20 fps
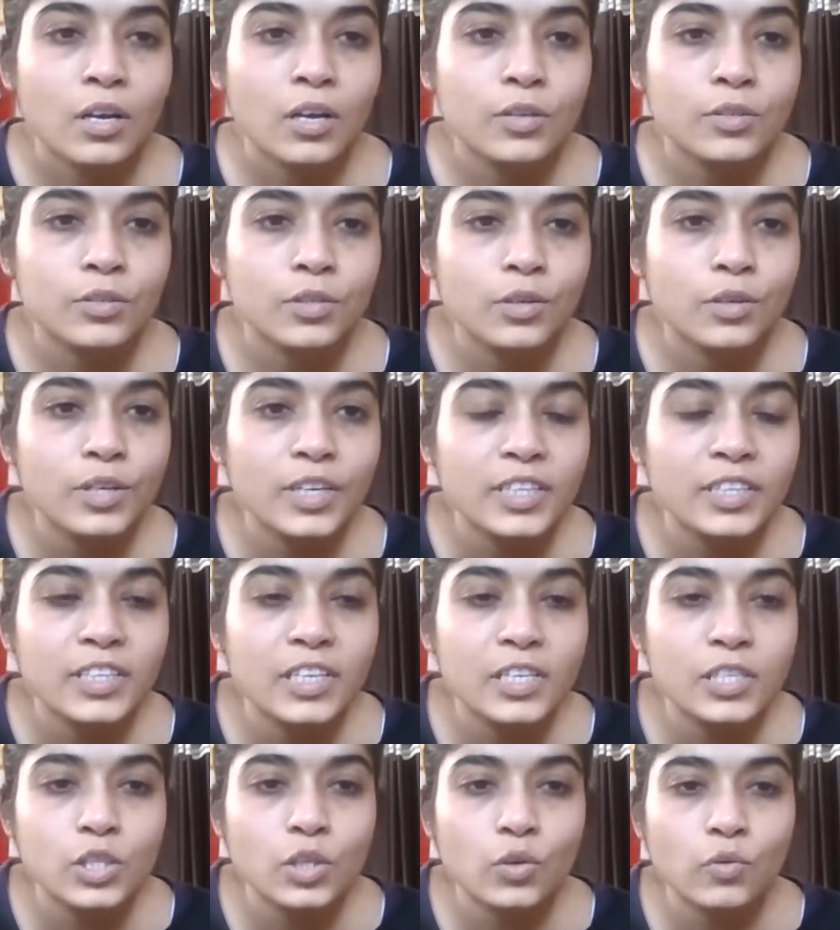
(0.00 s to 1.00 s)
So in
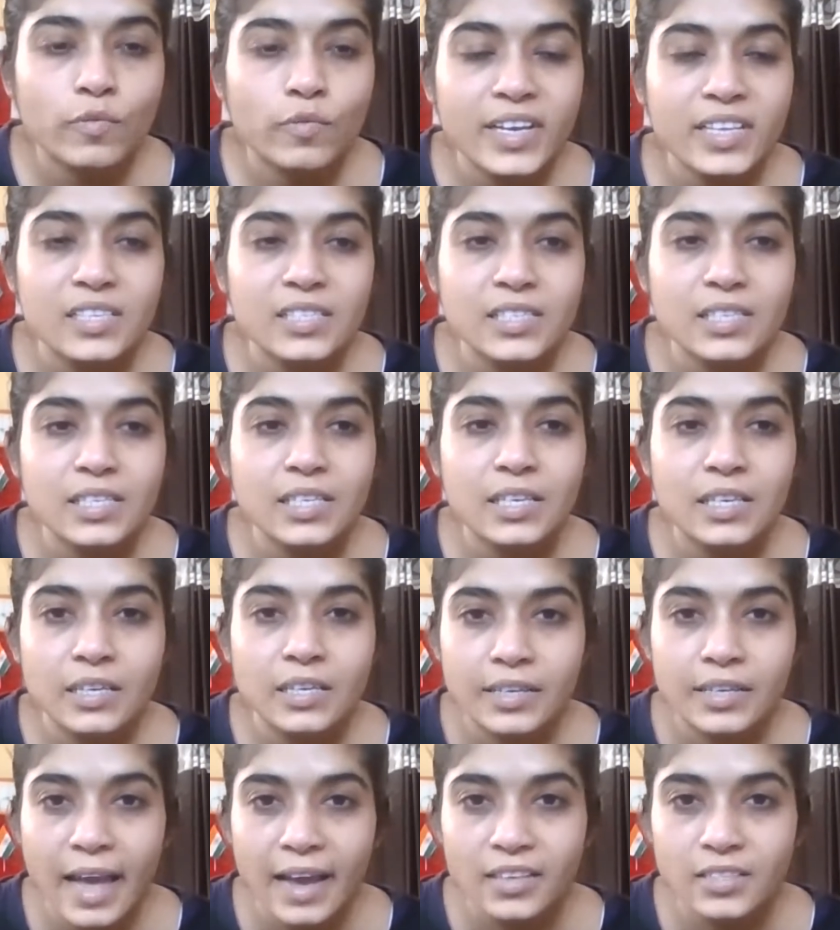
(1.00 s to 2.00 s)
this sequence,
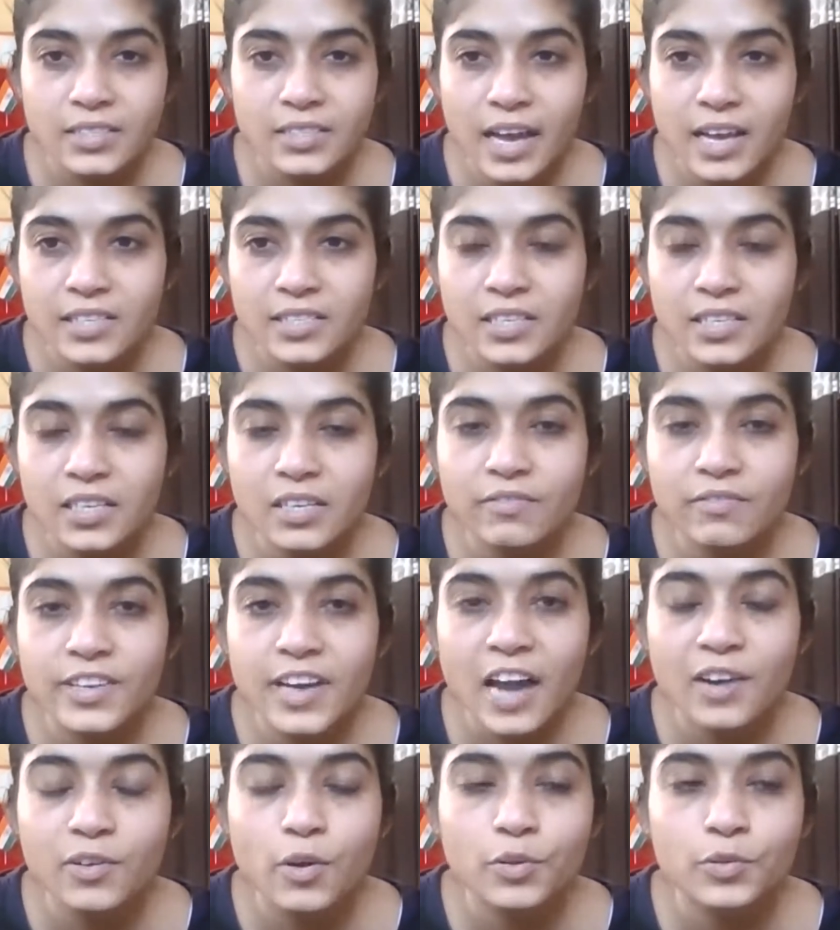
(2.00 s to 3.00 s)
next asana we
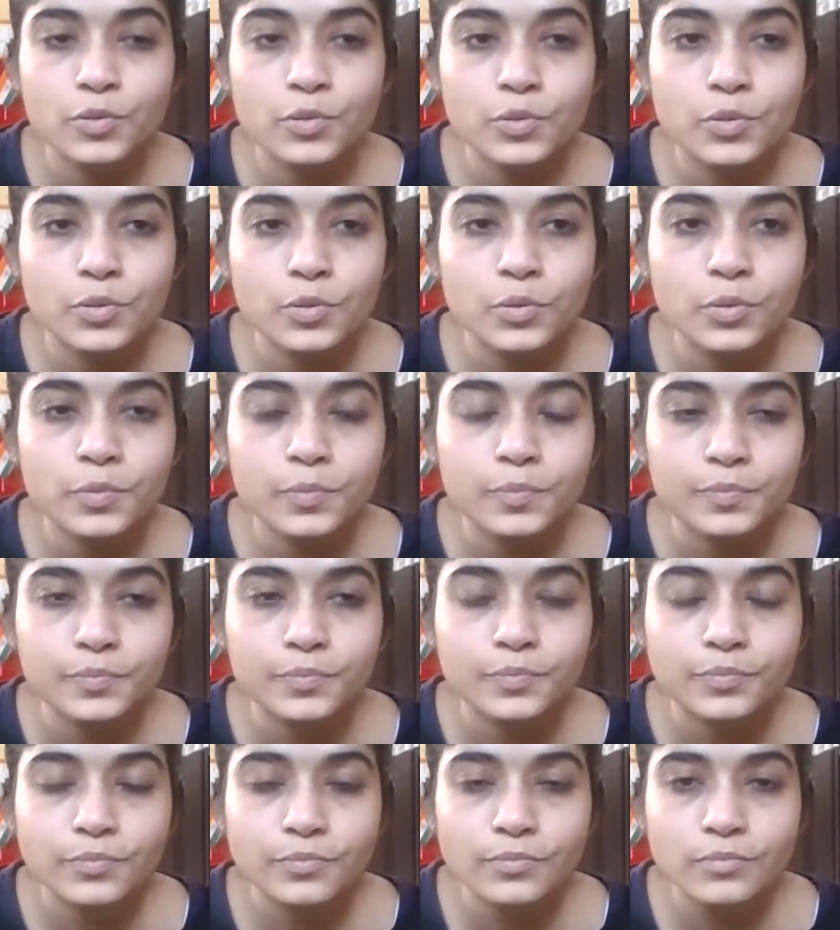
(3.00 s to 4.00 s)
are going to do,
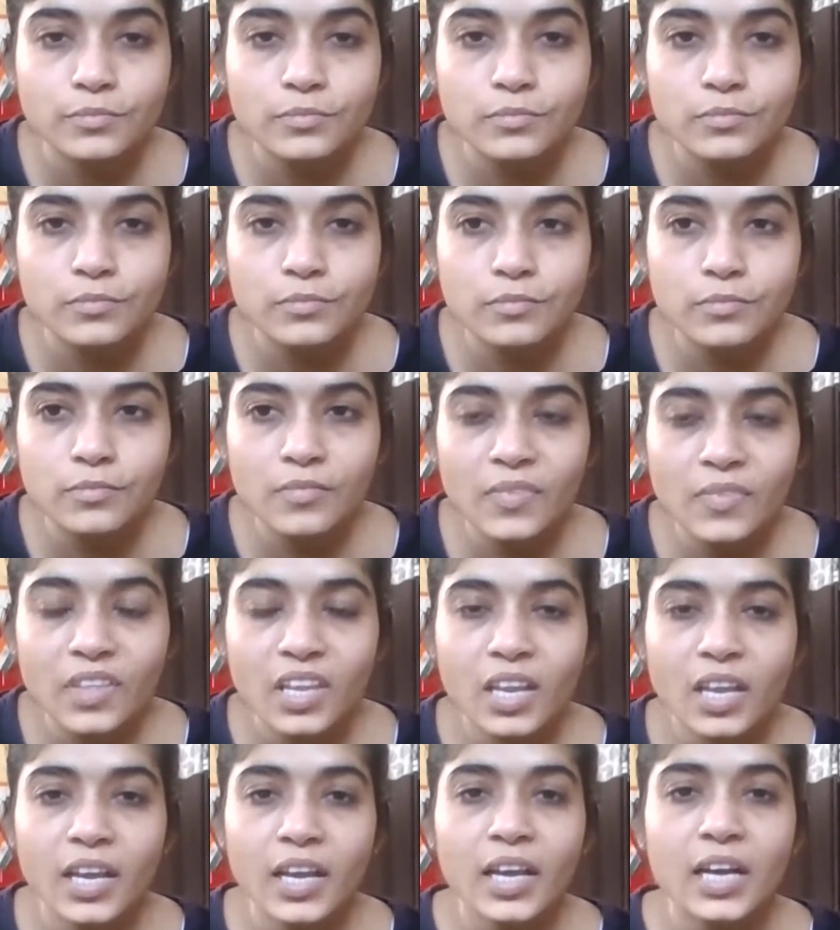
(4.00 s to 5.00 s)

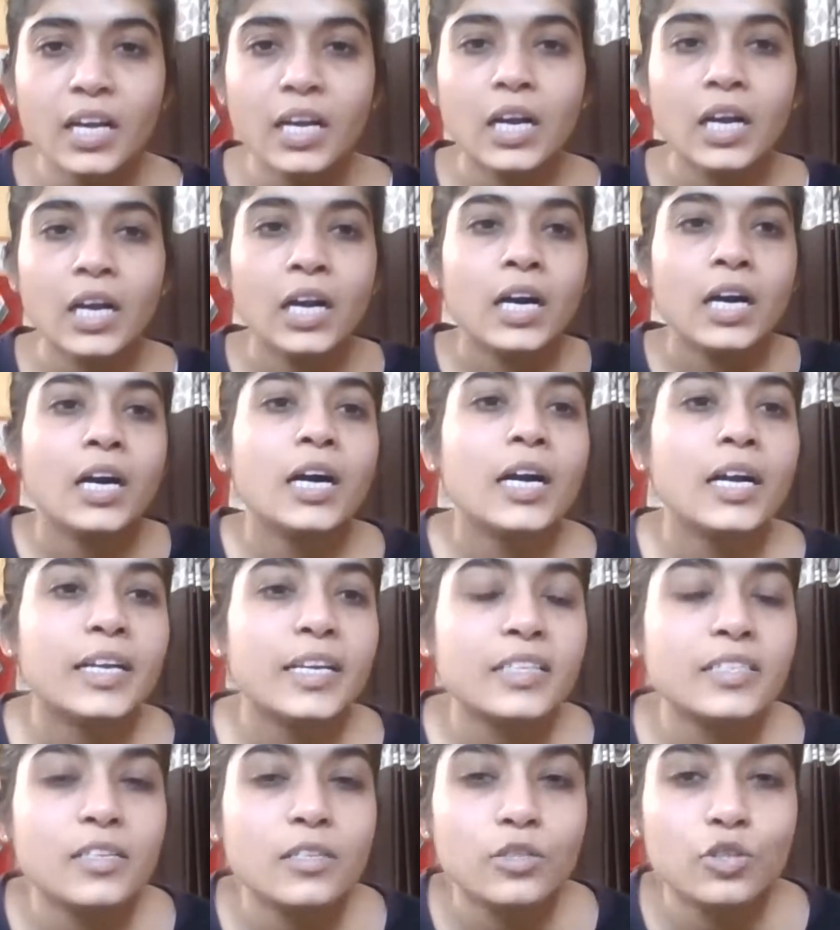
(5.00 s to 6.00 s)
okay,
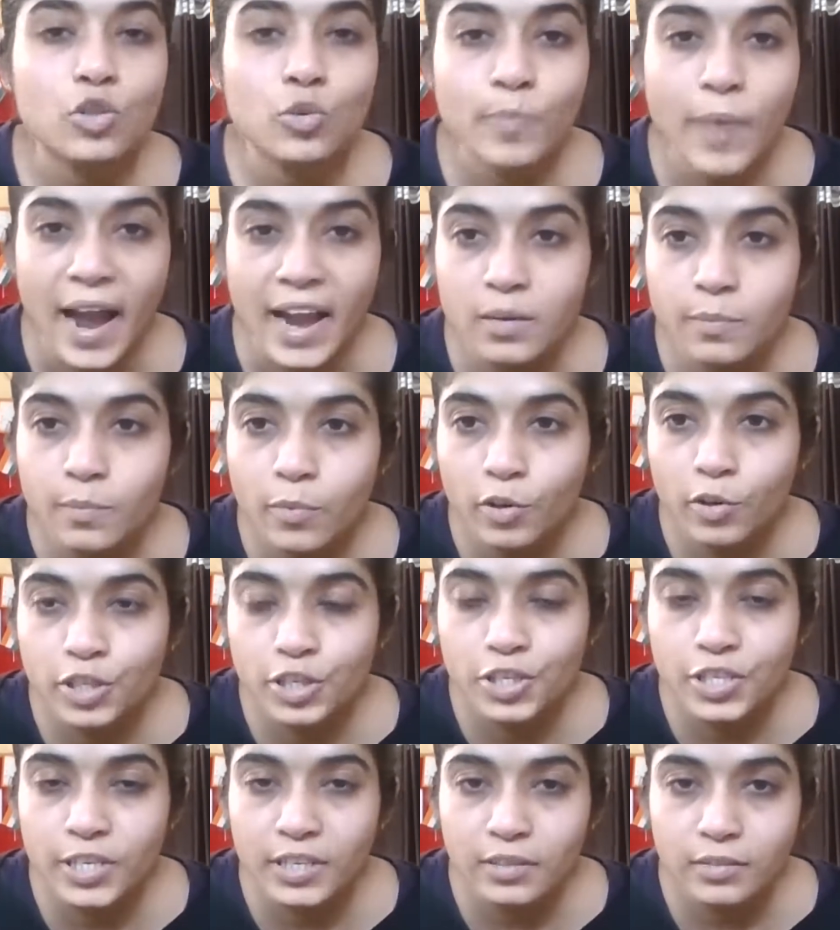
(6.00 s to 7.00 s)
it is in supine
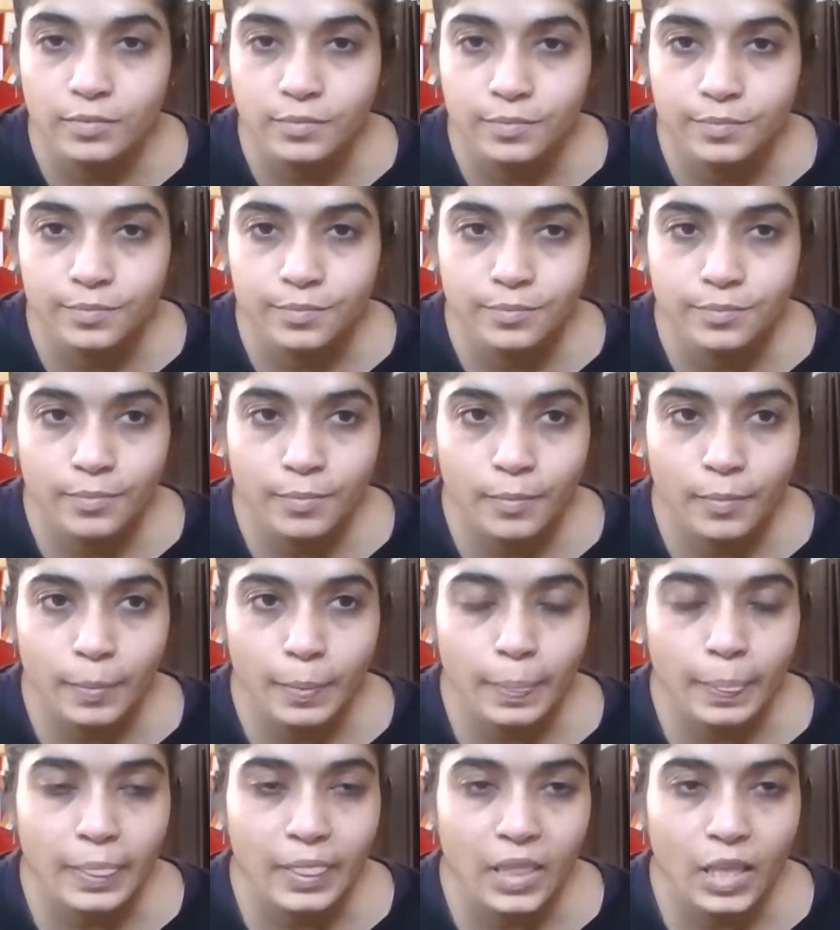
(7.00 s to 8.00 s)
position
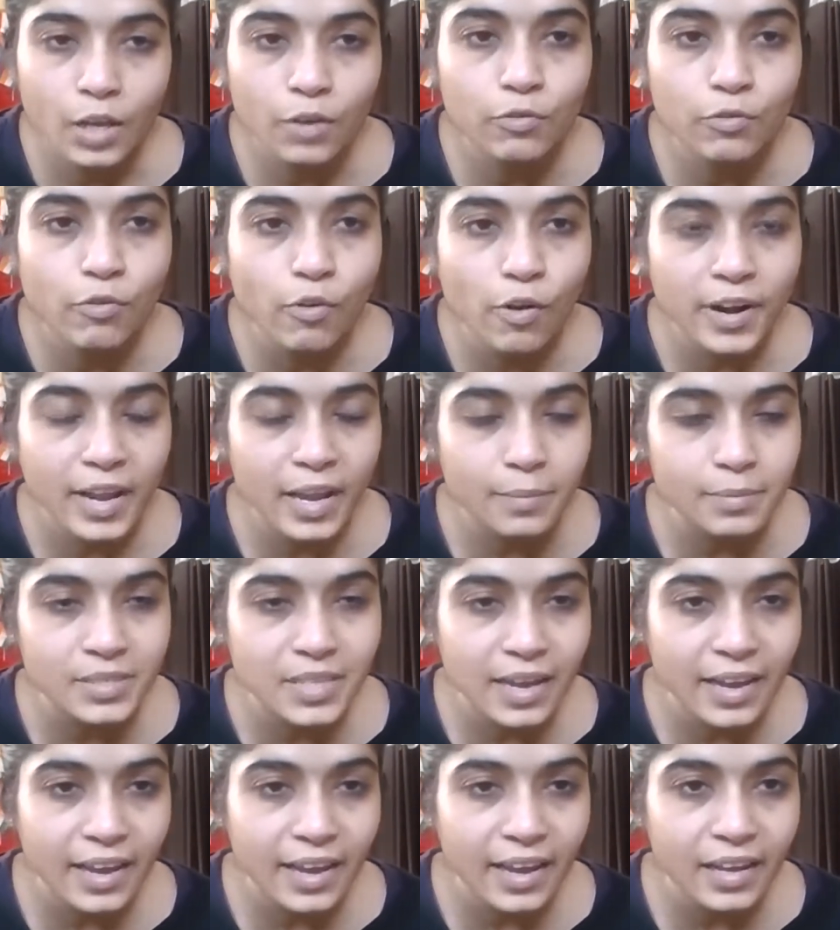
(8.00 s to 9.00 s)
for hips
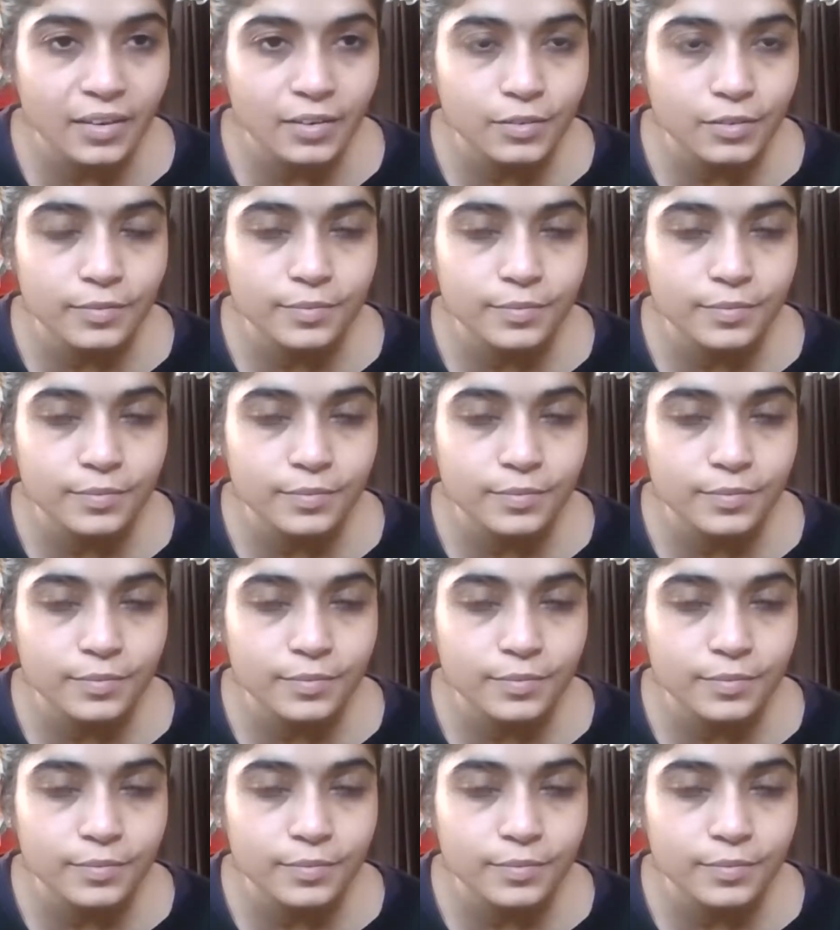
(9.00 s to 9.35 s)
again.